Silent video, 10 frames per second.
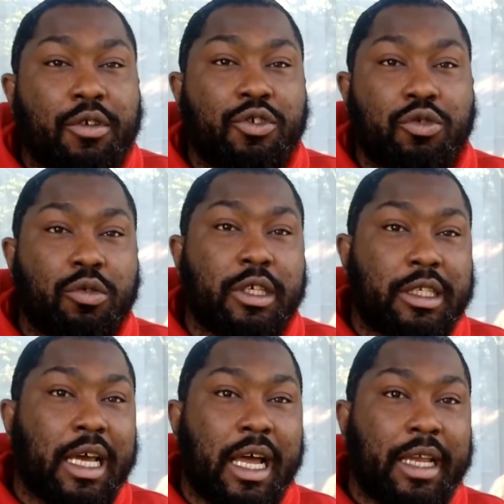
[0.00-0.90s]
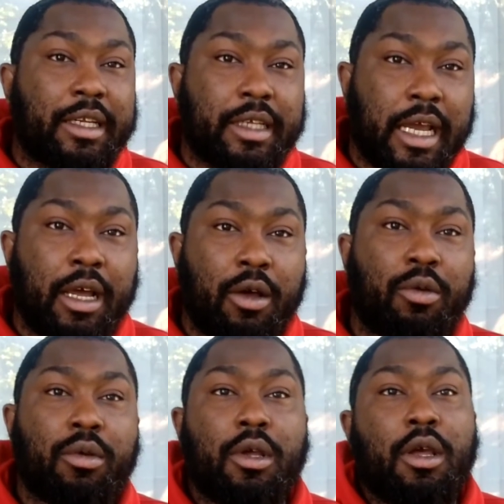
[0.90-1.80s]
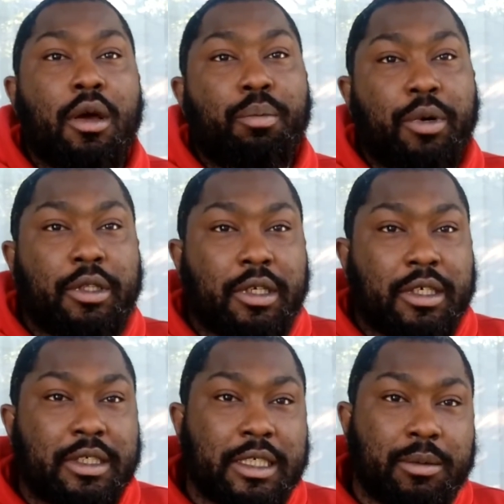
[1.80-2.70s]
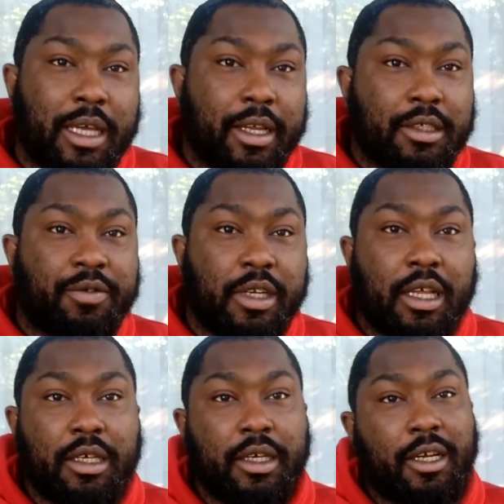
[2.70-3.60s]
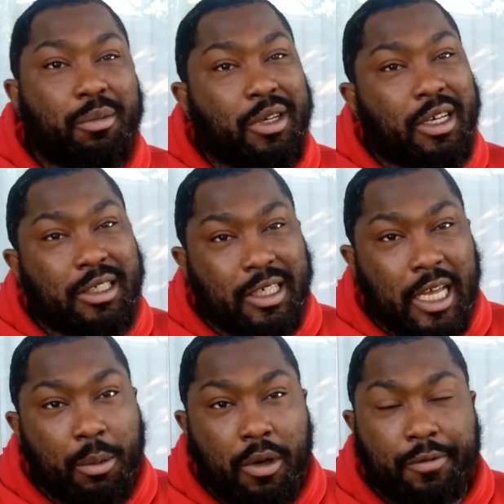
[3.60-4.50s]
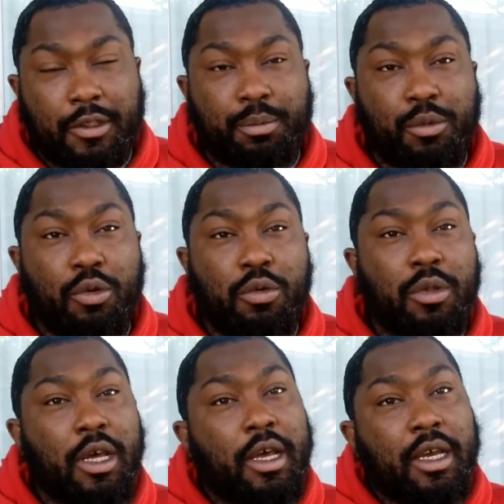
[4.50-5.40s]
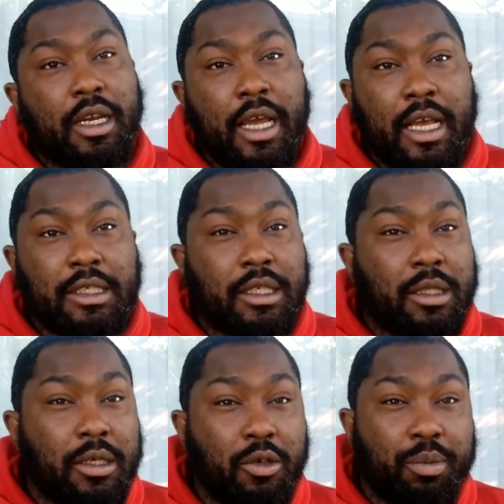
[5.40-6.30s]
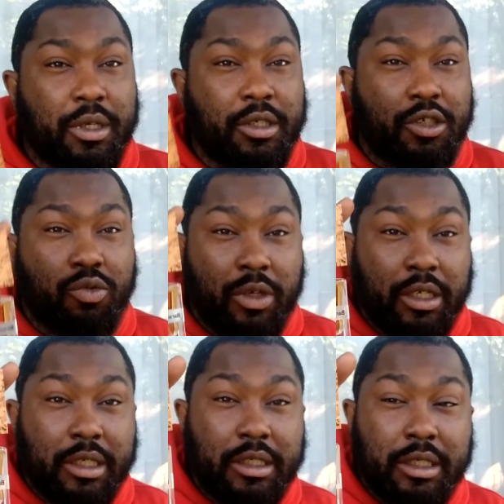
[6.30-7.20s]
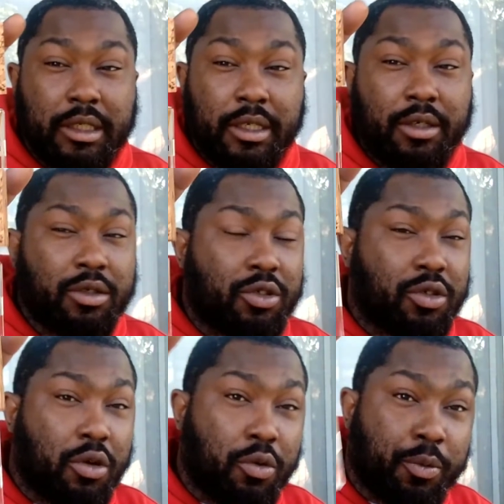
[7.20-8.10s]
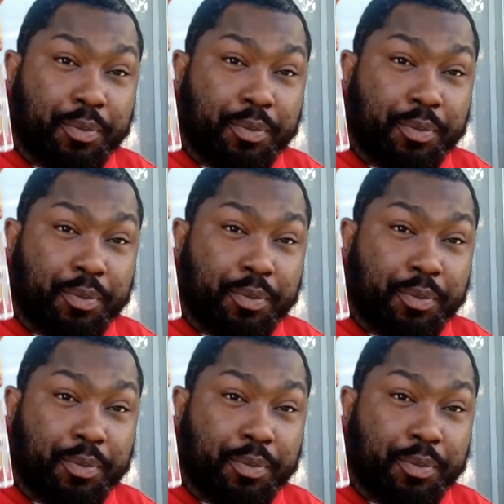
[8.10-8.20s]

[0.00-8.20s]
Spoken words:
truly died down, but it seems like it's vanilla in here because it came off smooth, and it has a little bit of sweetness in here. So